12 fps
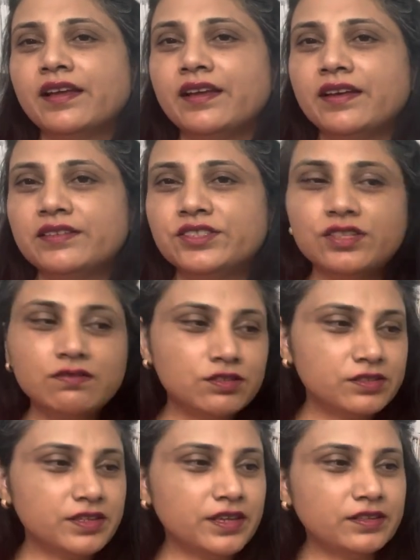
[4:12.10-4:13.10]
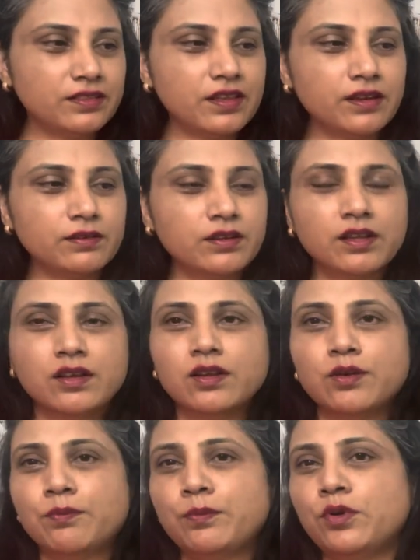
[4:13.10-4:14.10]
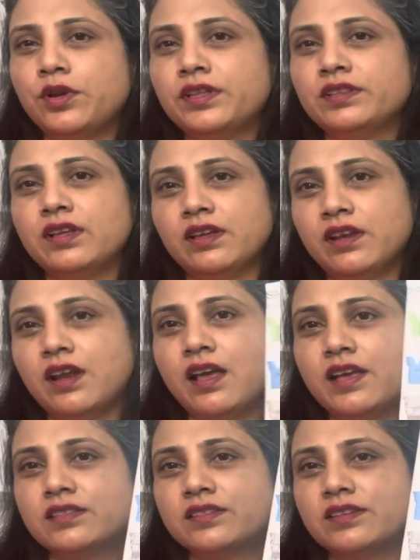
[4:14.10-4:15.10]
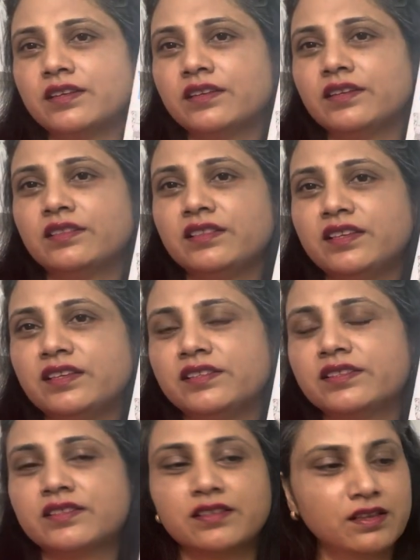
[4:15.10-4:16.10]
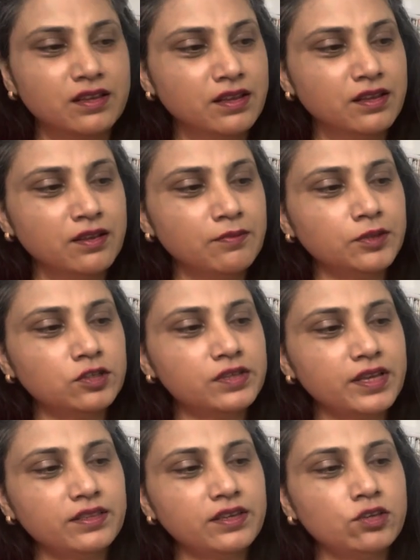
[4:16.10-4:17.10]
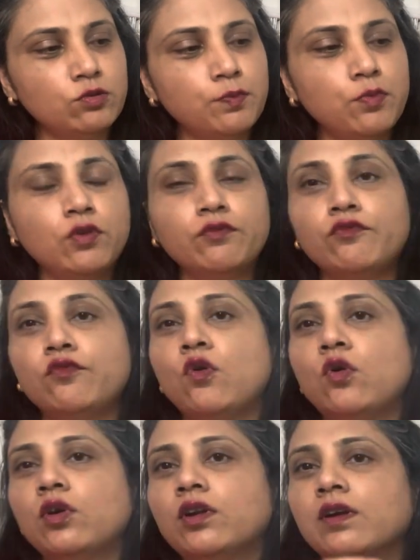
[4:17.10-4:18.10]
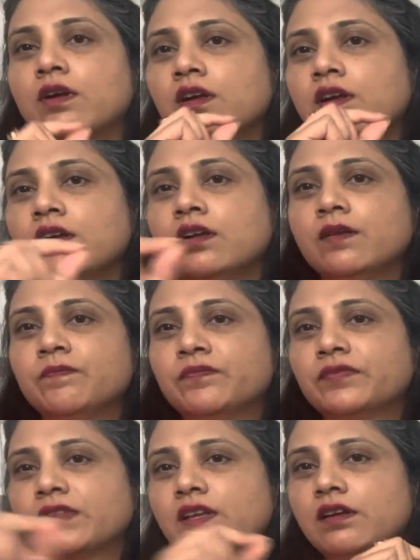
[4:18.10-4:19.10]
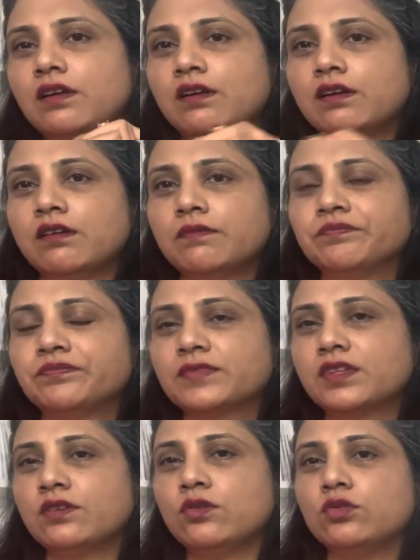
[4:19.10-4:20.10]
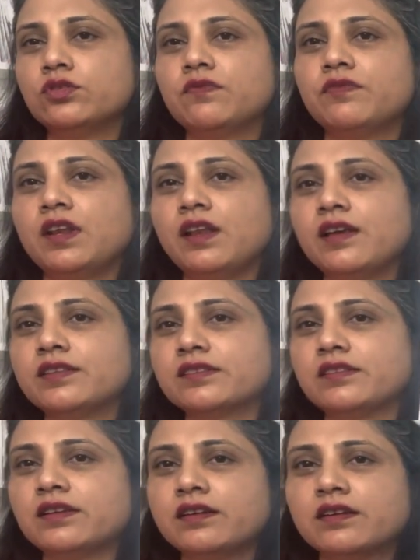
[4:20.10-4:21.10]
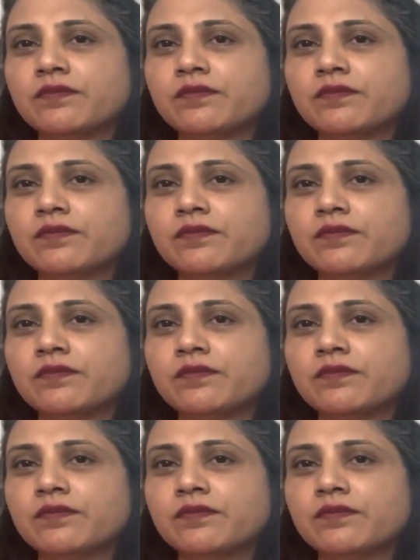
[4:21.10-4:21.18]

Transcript: and she was saying that putting the elastic in these, because I think you put 4 uh, rows of elastic